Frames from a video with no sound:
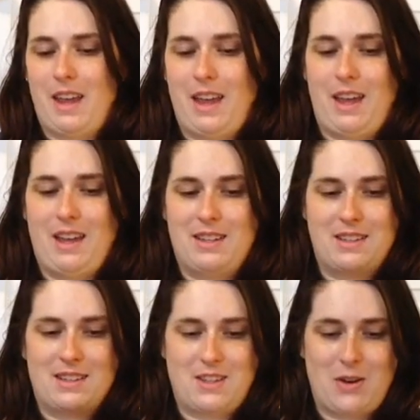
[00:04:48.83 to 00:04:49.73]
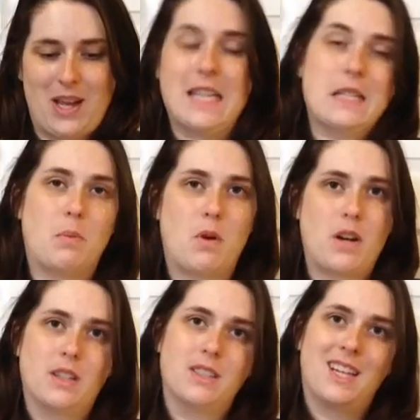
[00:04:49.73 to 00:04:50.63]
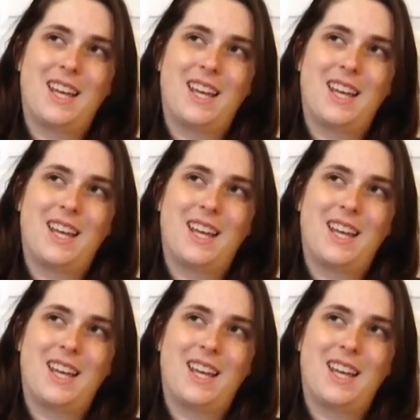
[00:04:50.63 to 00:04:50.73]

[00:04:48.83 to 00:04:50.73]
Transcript: And so I got spoiled.